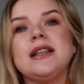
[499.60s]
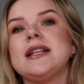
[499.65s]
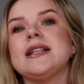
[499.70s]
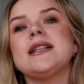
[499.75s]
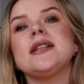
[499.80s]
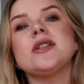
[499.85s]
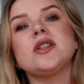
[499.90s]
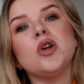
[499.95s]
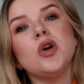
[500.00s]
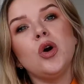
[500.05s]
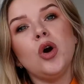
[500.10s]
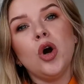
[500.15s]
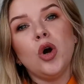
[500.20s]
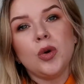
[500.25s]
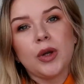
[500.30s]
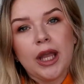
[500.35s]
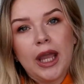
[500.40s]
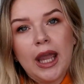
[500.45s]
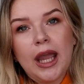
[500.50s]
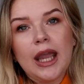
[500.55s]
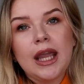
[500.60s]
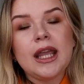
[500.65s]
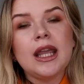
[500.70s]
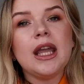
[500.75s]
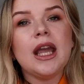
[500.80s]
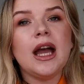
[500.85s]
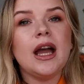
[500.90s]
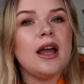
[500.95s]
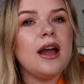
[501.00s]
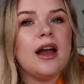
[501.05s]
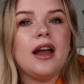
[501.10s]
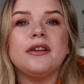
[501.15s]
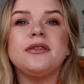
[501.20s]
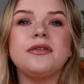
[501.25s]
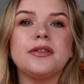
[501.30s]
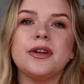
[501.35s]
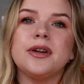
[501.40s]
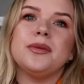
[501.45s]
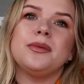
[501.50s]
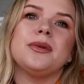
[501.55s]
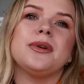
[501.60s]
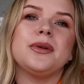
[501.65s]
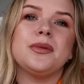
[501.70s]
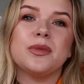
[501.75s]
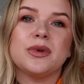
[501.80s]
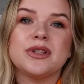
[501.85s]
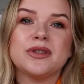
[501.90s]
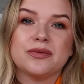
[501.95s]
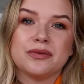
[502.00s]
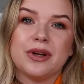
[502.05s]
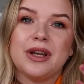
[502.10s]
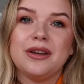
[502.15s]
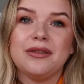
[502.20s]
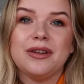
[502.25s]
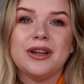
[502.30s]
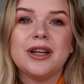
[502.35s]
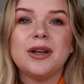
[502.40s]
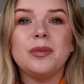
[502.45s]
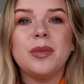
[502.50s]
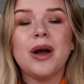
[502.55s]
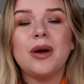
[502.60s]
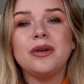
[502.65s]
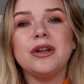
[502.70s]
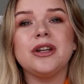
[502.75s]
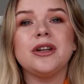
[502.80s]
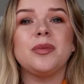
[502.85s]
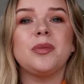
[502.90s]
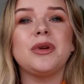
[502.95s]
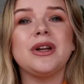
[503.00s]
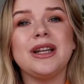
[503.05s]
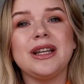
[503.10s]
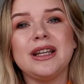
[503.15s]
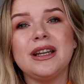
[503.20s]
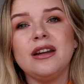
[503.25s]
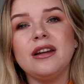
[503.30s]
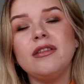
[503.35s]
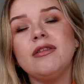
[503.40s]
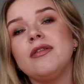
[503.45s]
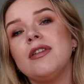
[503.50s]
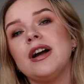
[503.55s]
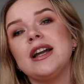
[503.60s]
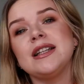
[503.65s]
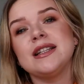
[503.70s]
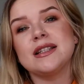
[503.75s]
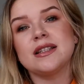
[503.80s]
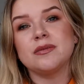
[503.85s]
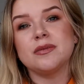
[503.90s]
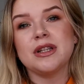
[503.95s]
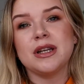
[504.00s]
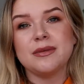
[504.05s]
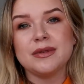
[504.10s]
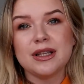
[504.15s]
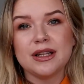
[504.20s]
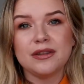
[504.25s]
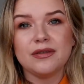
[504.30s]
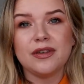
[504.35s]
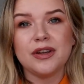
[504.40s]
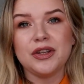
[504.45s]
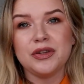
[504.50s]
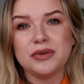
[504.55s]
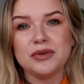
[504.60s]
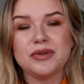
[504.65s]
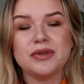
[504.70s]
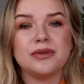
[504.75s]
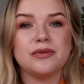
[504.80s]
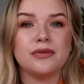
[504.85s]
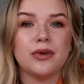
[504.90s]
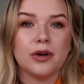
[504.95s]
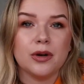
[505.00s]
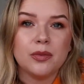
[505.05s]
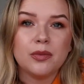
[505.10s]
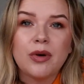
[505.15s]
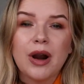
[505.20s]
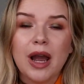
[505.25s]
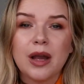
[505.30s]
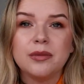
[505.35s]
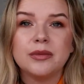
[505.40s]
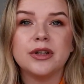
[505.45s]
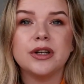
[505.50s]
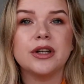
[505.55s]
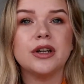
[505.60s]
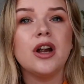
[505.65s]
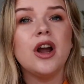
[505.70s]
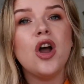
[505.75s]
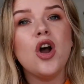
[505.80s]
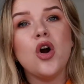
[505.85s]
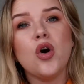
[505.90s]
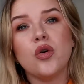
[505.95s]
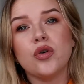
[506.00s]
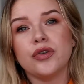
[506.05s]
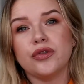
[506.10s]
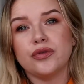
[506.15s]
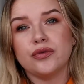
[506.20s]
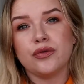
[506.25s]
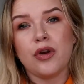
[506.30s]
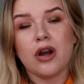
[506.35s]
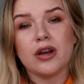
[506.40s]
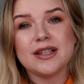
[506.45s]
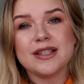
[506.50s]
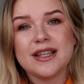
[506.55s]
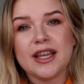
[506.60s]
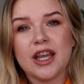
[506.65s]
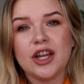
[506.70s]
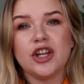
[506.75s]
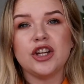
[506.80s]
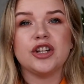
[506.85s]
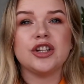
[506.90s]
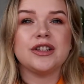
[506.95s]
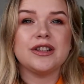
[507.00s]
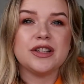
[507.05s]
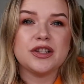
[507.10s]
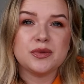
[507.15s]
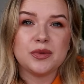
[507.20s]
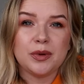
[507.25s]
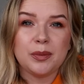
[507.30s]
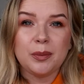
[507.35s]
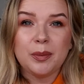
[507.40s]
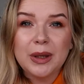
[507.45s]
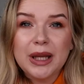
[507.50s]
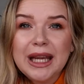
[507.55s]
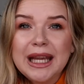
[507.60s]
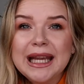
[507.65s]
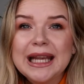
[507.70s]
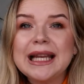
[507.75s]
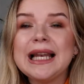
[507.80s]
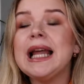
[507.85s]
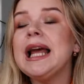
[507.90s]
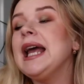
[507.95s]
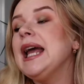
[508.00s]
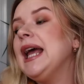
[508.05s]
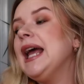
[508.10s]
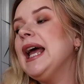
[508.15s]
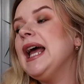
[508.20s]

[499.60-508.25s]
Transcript: This is okay. Everyone was raving about it, but I did find sometimes that if I used the wrong primer or the wrong skincare, this would peel.